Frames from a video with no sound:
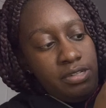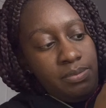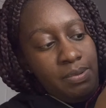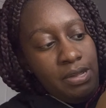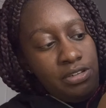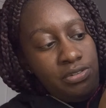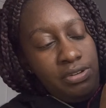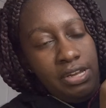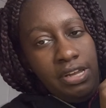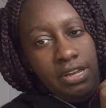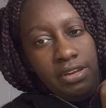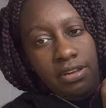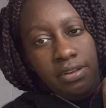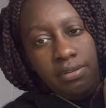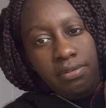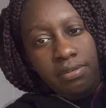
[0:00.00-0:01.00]
page you need
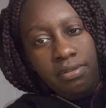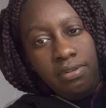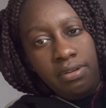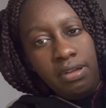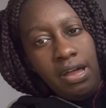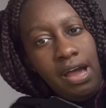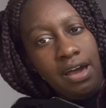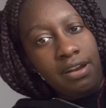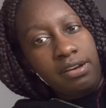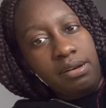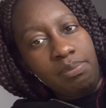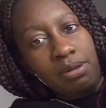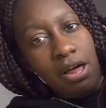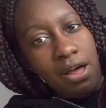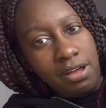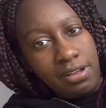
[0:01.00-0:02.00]
out of the
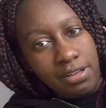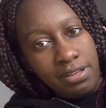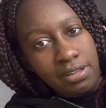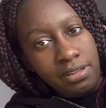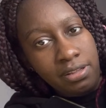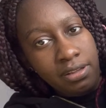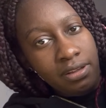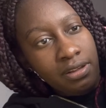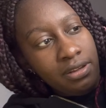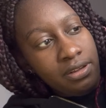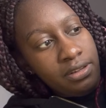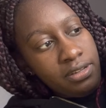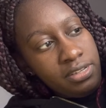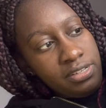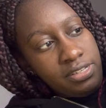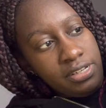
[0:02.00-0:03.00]
block.
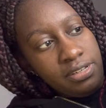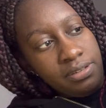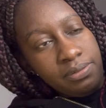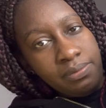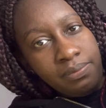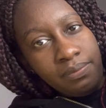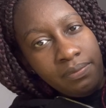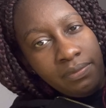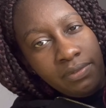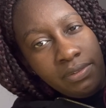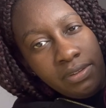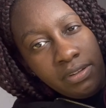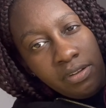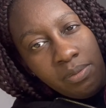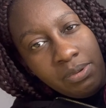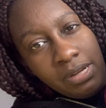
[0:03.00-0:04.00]
You see?
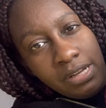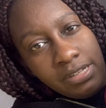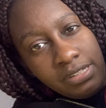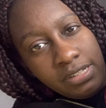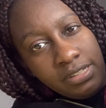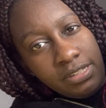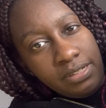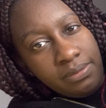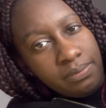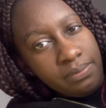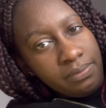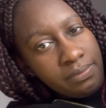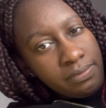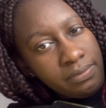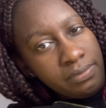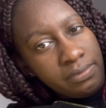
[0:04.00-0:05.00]
Hope you guys can see.
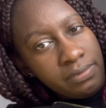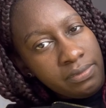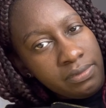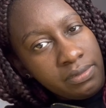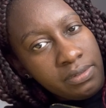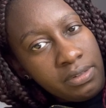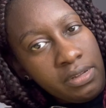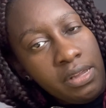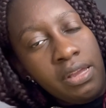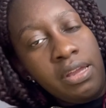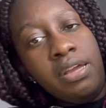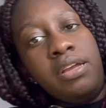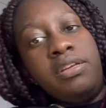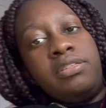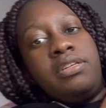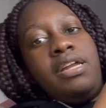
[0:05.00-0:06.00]

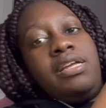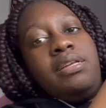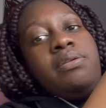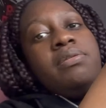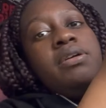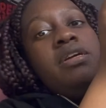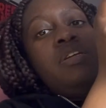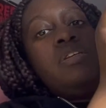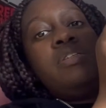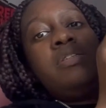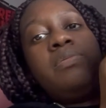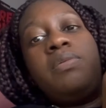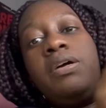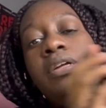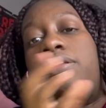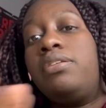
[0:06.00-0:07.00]
So that is
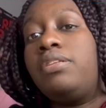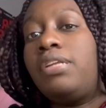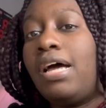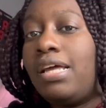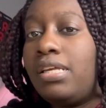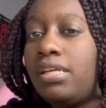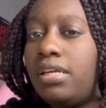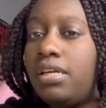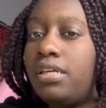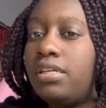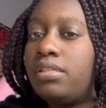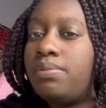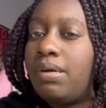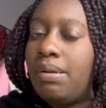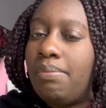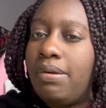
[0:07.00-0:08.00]

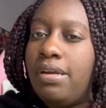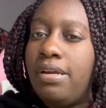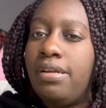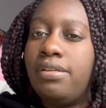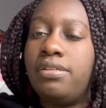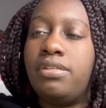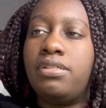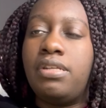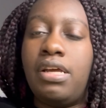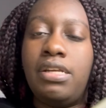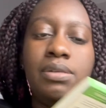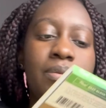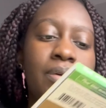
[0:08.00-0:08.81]
what it means. That